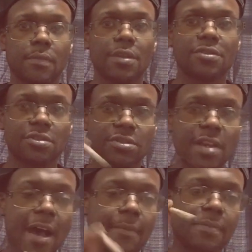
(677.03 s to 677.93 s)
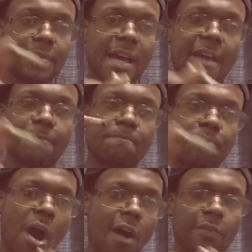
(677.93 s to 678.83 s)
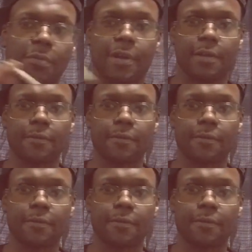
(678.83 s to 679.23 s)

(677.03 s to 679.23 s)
Stop not bothering.